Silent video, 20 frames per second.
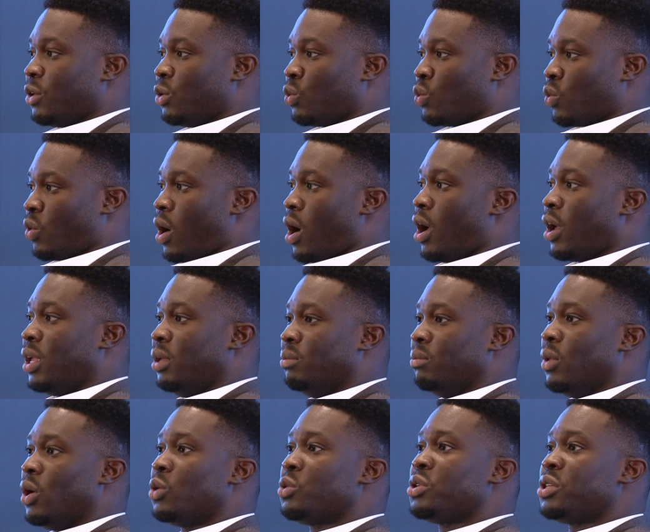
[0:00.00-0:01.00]
the raw
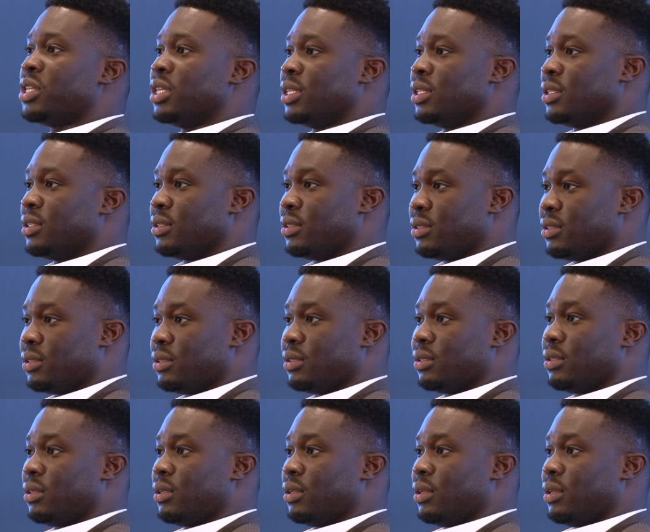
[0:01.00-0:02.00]
emotion
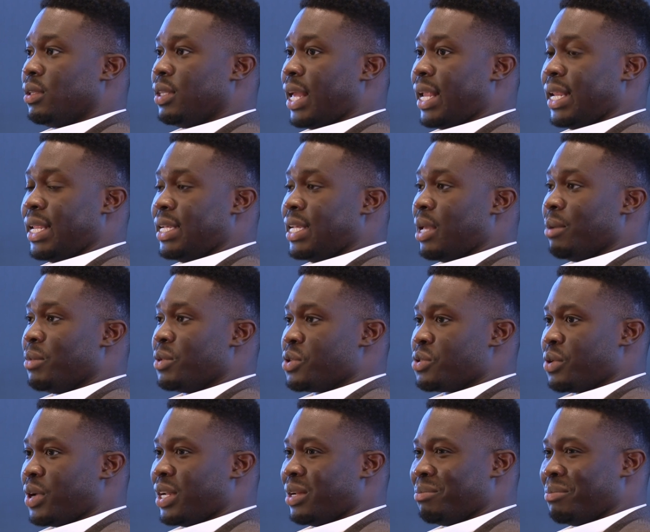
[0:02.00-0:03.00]
that he
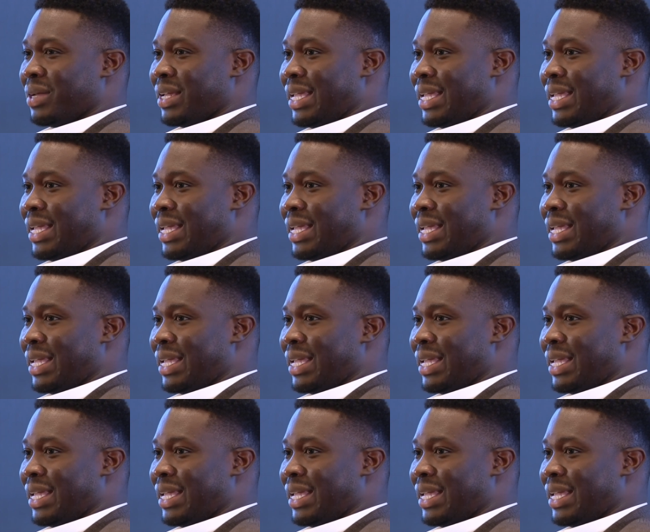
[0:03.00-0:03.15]
demonstrated,